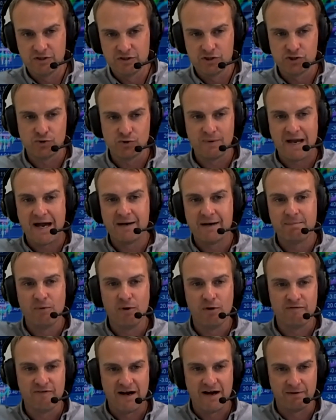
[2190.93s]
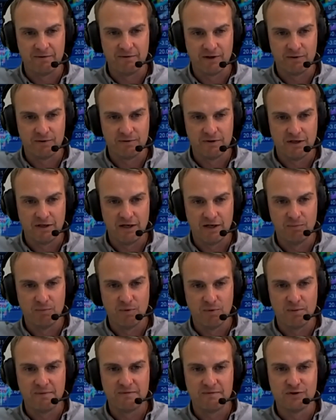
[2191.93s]
Should we add more value? And
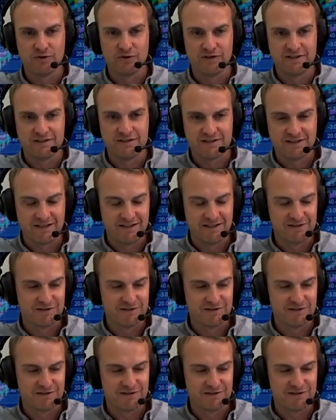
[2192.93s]
what we've done is